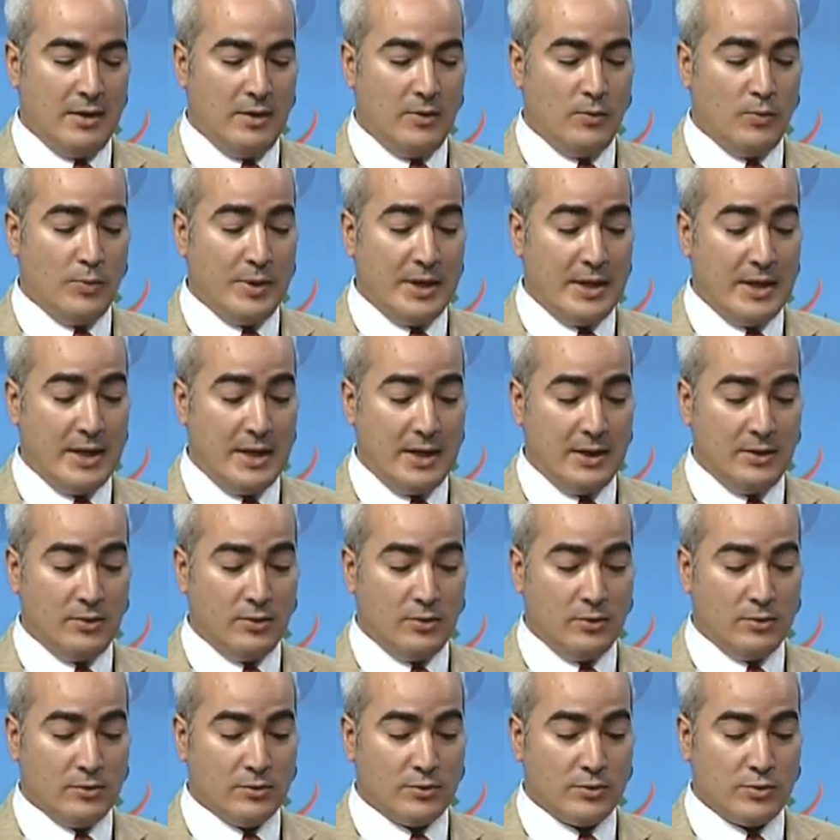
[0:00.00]
We had
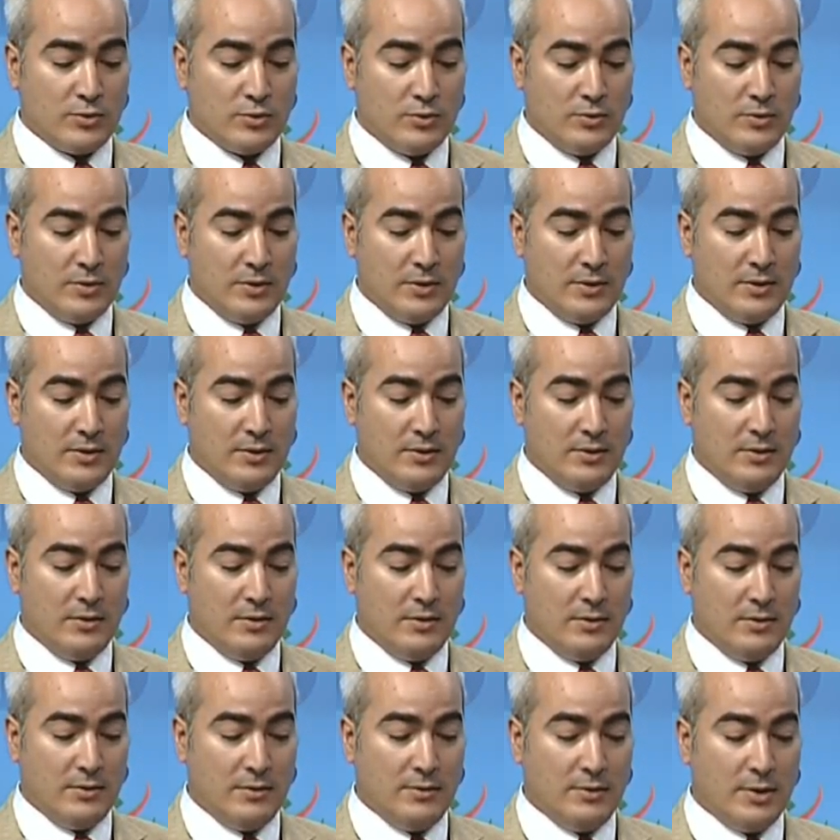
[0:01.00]
also
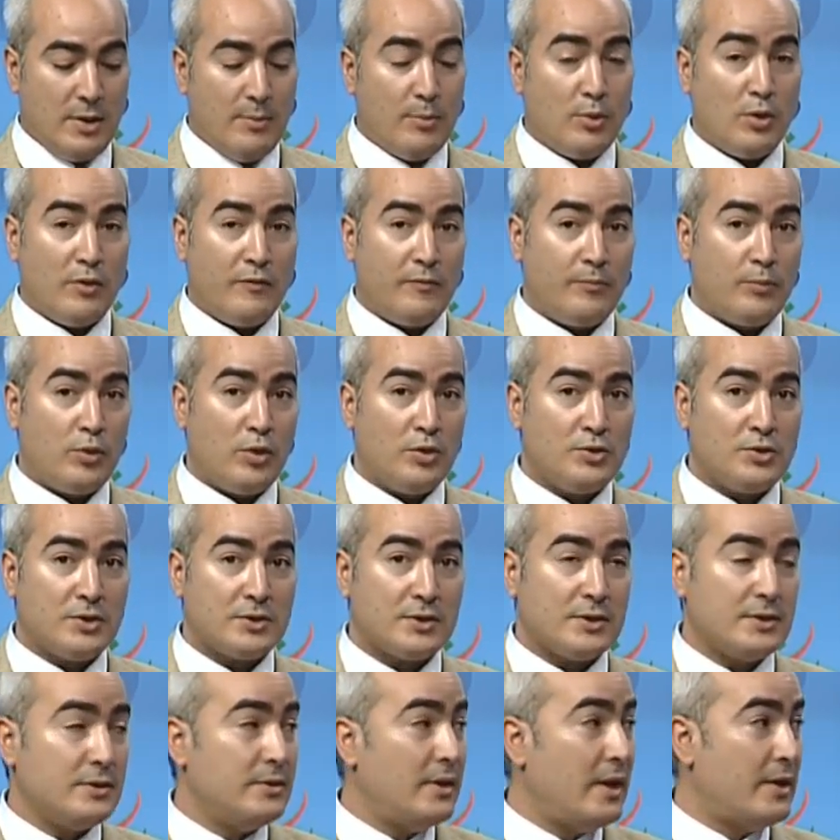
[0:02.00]
a number of
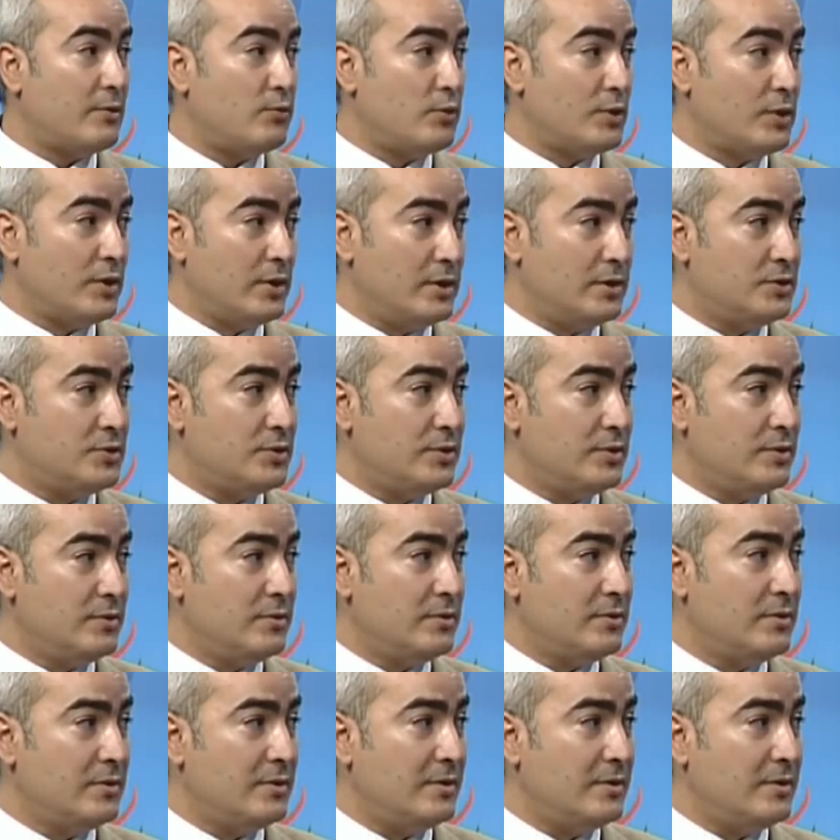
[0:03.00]
projects in agriculture.